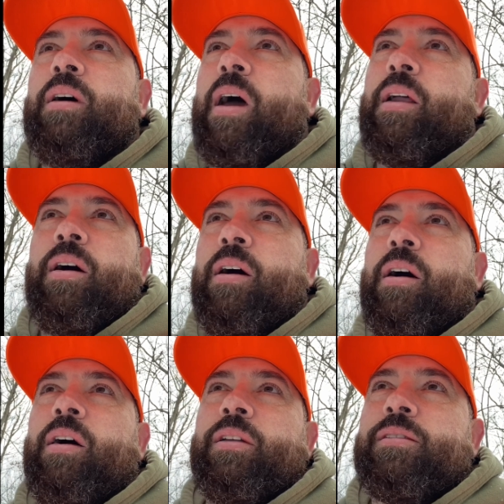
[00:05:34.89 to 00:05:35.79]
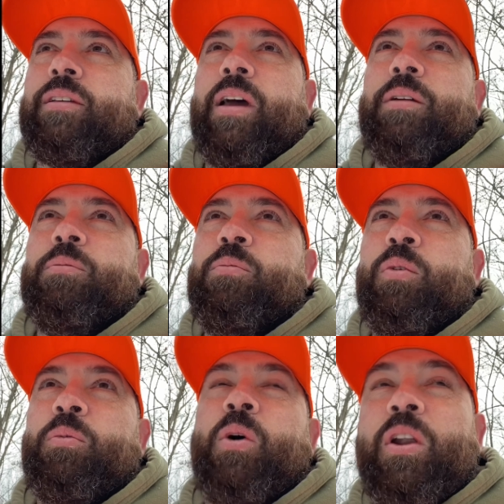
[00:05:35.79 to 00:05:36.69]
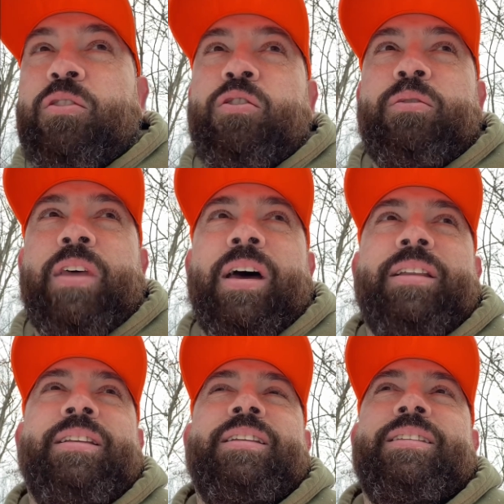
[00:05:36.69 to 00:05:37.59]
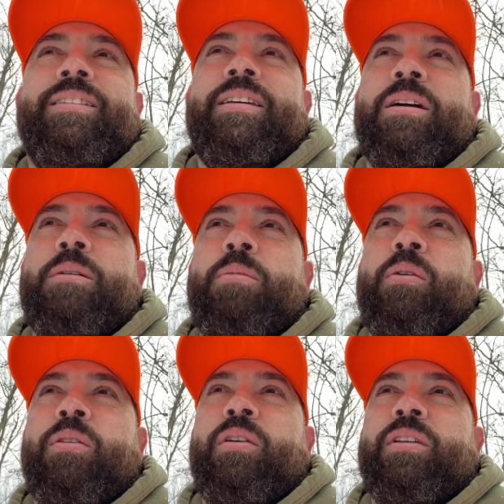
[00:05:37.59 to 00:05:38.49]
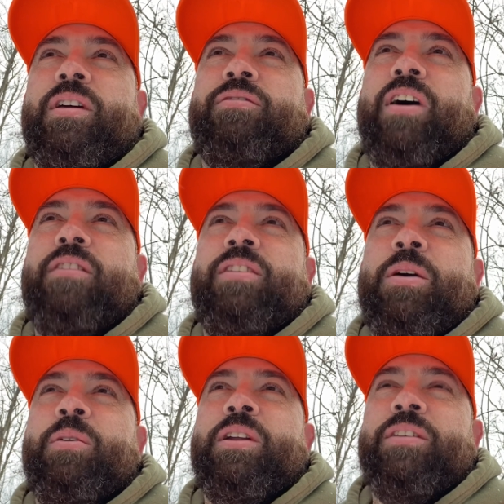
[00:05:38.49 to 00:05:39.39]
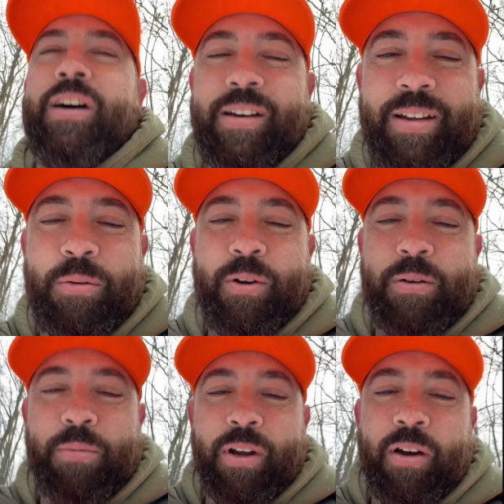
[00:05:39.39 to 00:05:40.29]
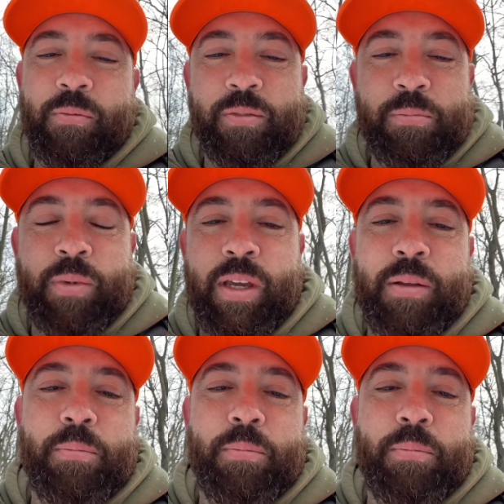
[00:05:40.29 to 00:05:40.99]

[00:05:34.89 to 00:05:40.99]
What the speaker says: I honestly, I wouldn't want to shoot that deer, but with only a 5-day window to hunt, I wanted to bring home some meat.